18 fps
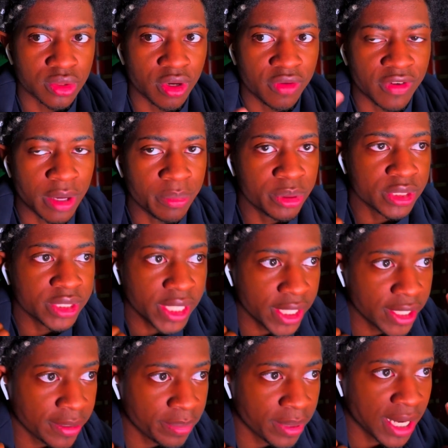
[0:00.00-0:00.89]
if I put the
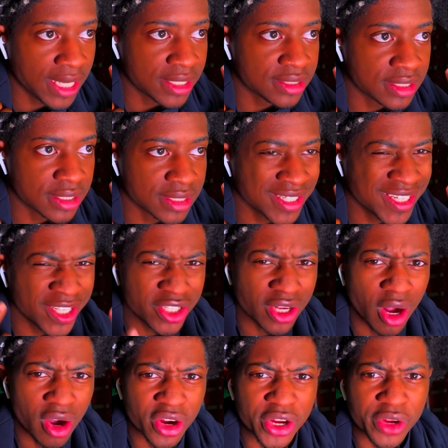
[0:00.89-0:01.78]
AirPods in,
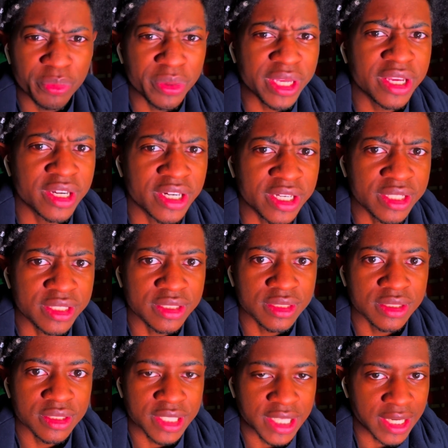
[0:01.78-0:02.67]
can y'all hear me good?
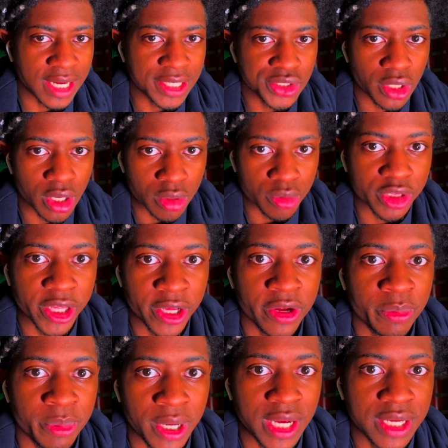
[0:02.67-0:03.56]
Can I talk with the
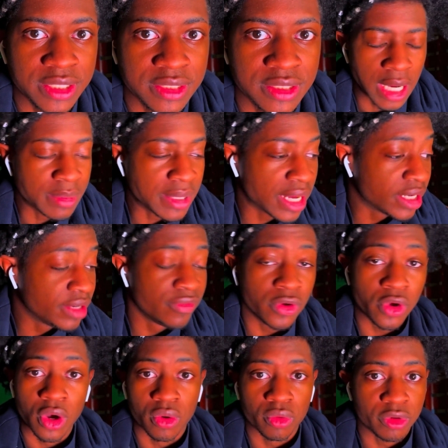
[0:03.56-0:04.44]
AirPods? I'm not
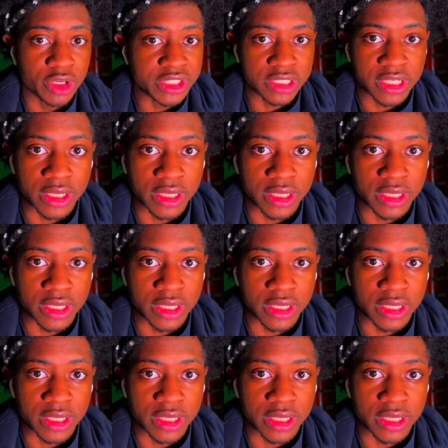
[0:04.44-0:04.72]
even gonna risk